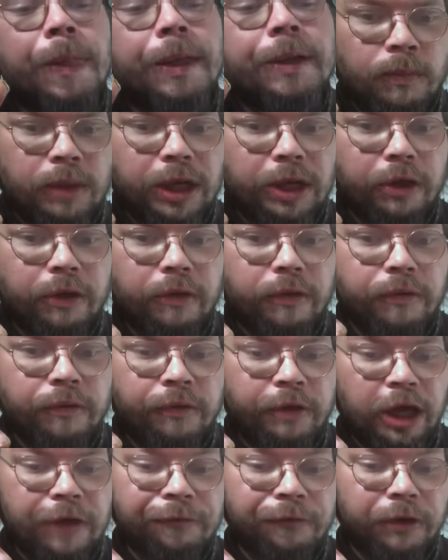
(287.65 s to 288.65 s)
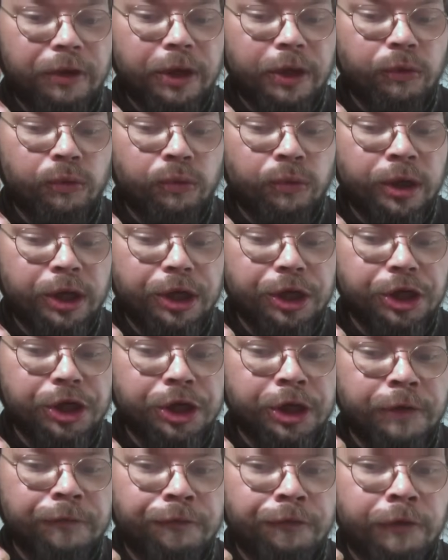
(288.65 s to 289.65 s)
That's definitely rich
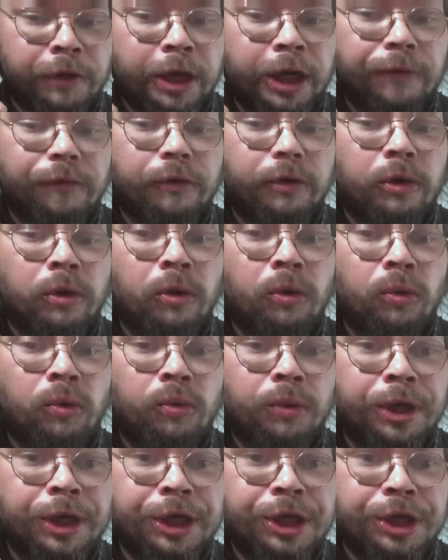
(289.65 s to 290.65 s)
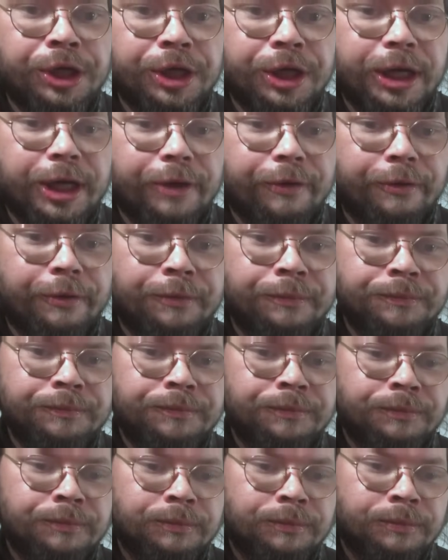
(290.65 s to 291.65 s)
in flavor. Holy shit.
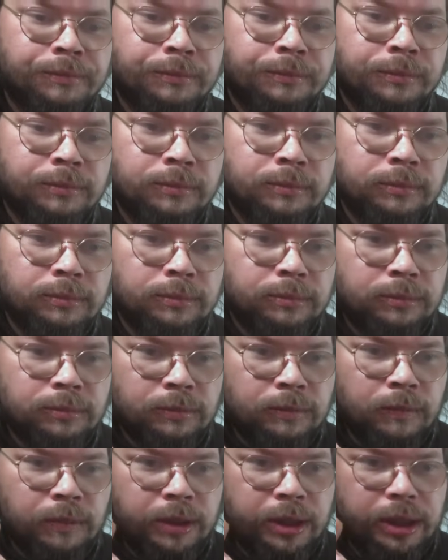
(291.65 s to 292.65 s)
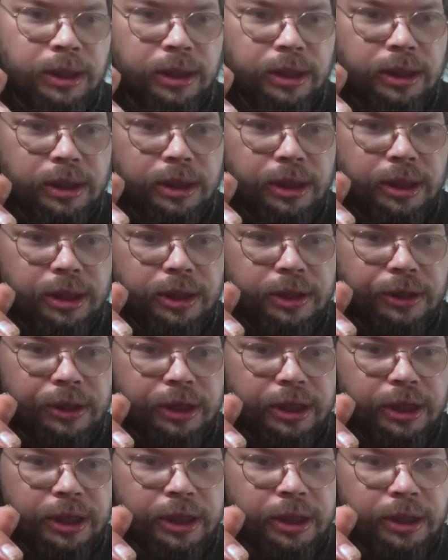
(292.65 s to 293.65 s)
And, you know, you
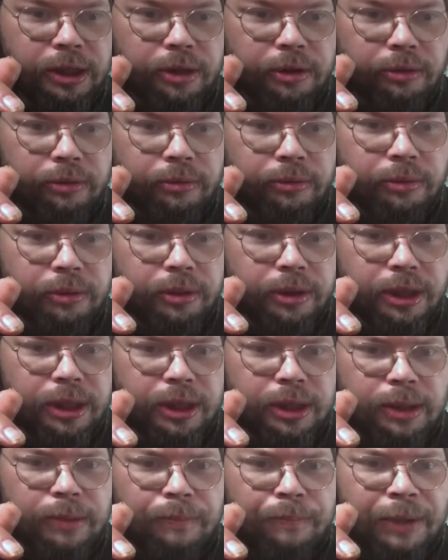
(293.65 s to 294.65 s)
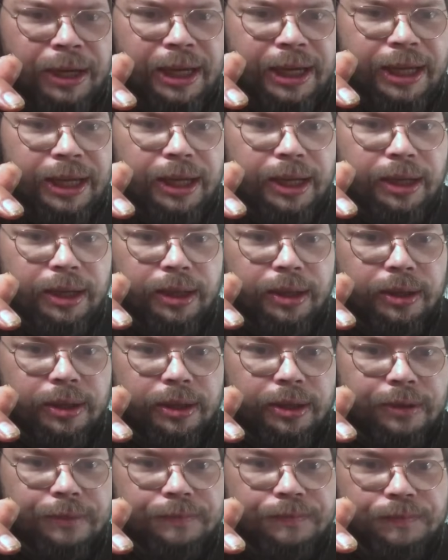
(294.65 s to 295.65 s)
gotta cut through all the bacon and
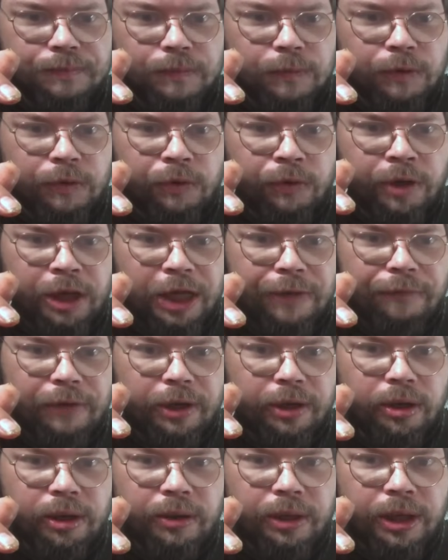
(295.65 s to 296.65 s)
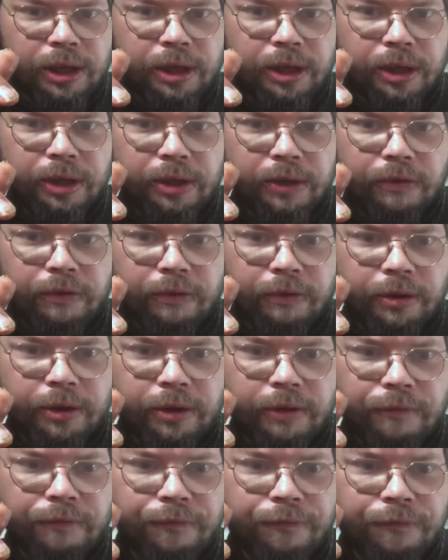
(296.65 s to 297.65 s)
the gravy and all that good
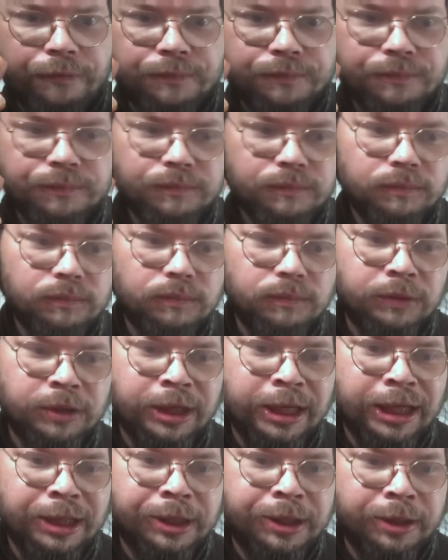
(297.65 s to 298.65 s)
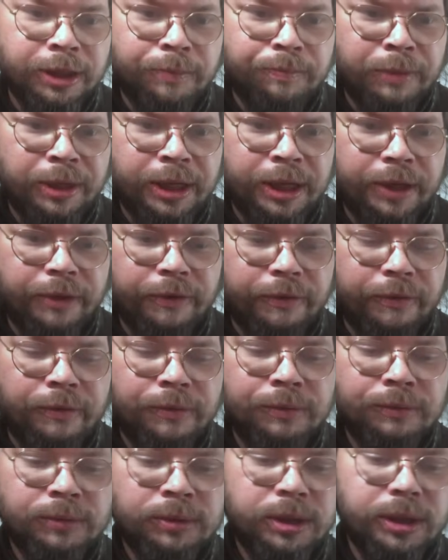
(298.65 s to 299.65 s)
stuff to get to the meat.
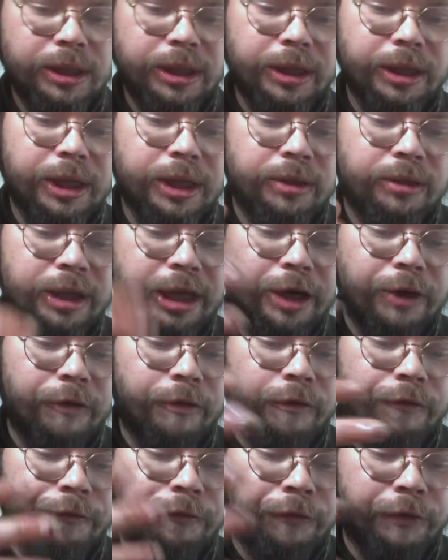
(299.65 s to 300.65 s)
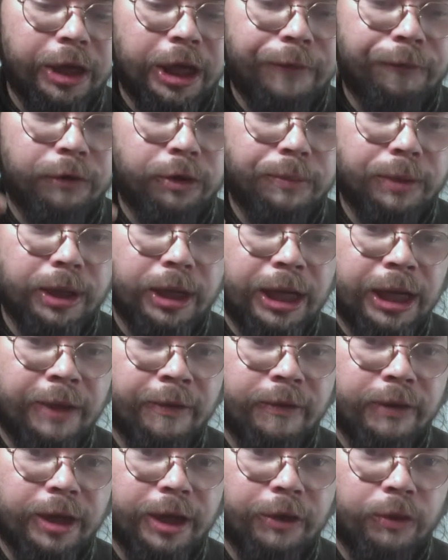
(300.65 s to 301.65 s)
And you get like layers of flavor, but I
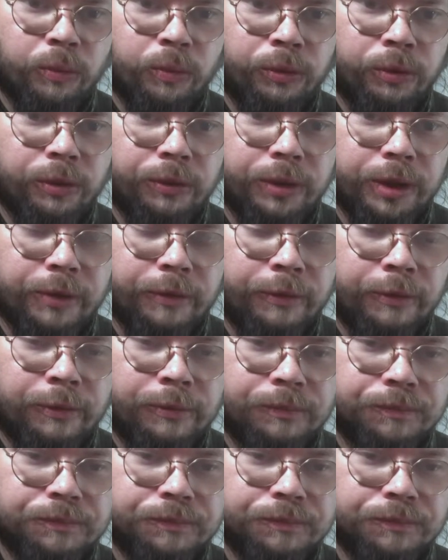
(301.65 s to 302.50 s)
say it's worth it.